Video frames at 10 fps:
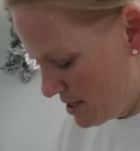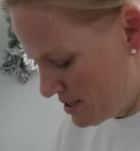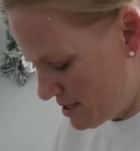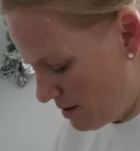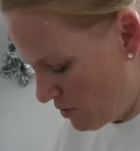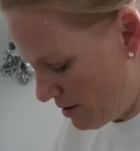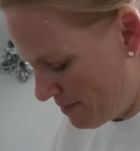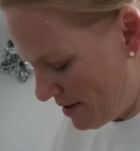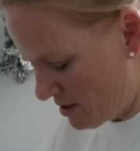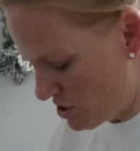So
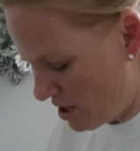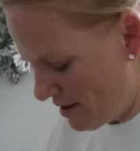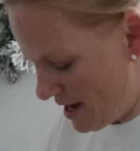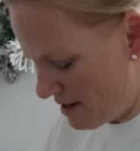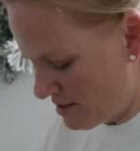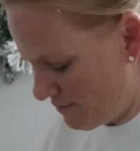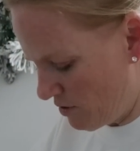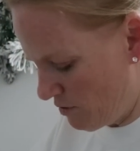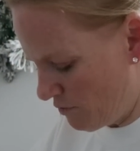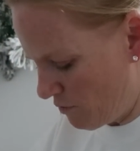on there, I'll show you the house. If
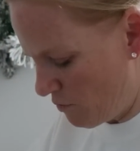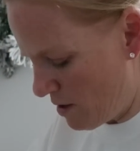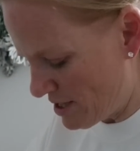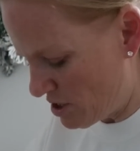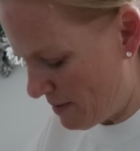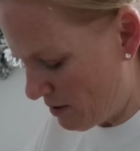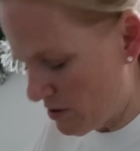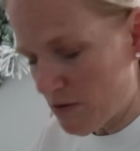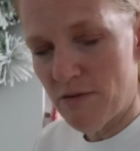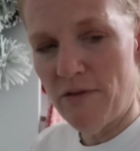you've watched my
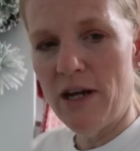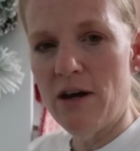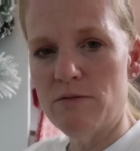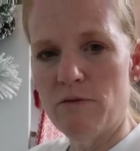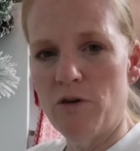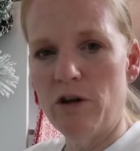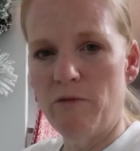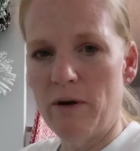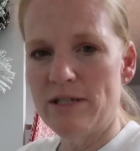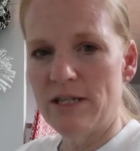Christmas videos before,
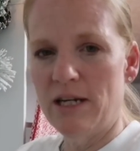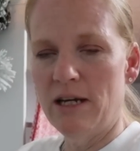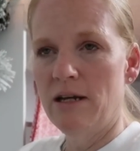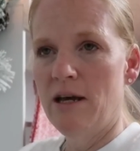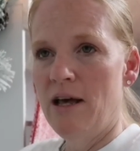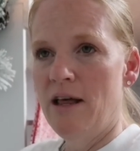you've probably seen it.